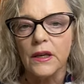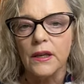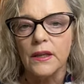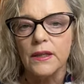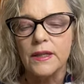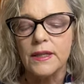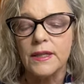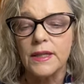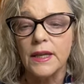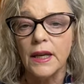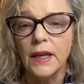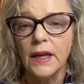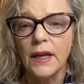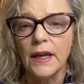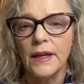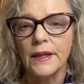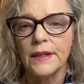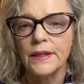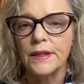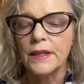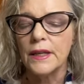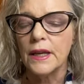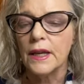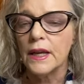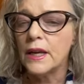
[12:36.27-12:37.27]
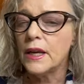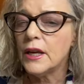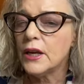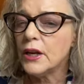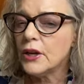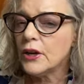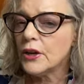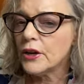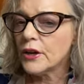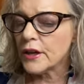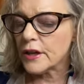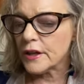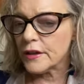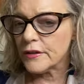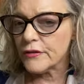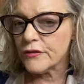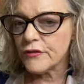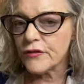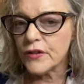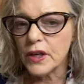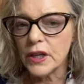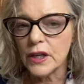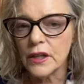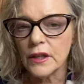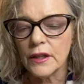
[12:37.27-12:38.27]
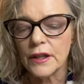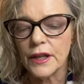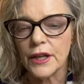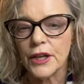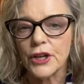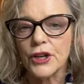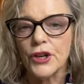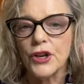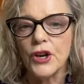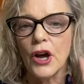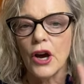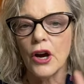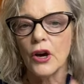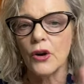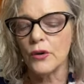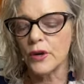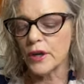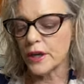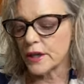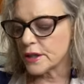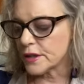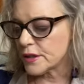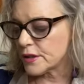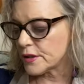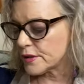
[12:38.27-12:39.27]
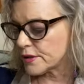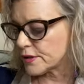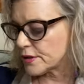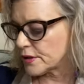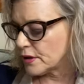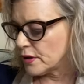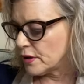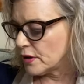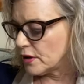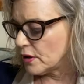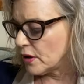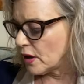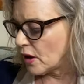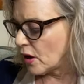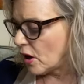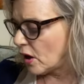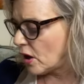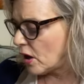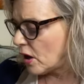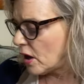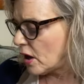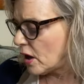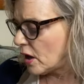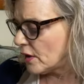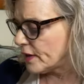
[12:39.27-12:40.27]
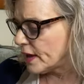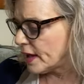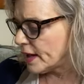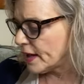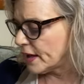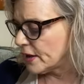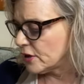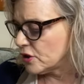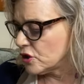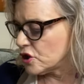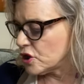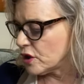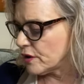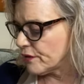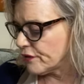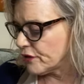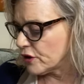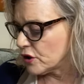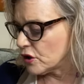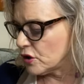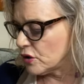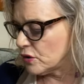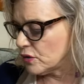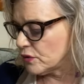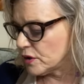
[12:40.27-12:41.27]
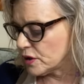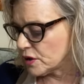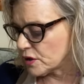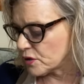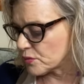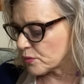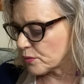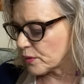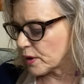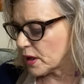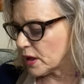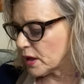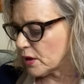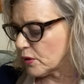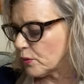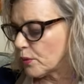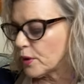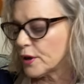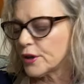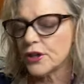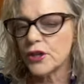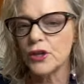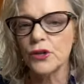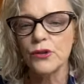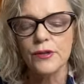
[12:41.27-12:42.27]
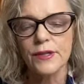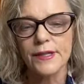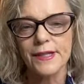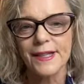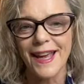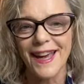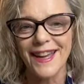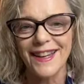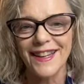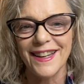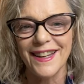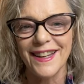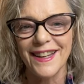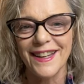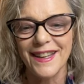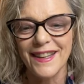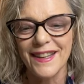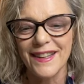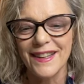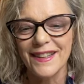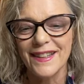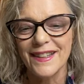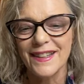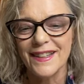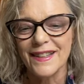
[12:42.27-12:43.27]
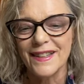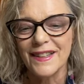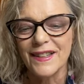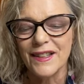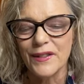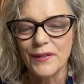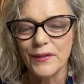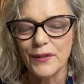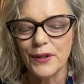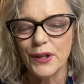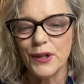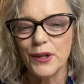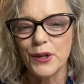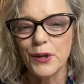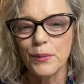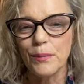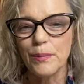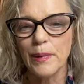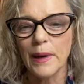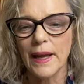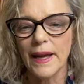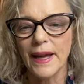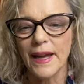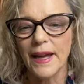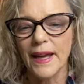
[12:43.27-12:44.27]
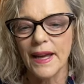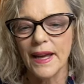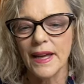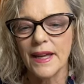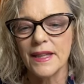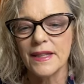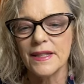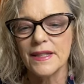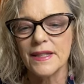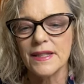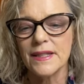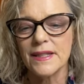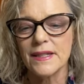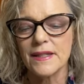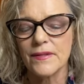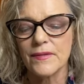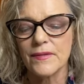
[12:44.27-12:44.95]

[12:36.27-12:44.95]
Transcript: See it, hear it, feel it, know it. All that energy for you this week. What are you setting? What are your plans?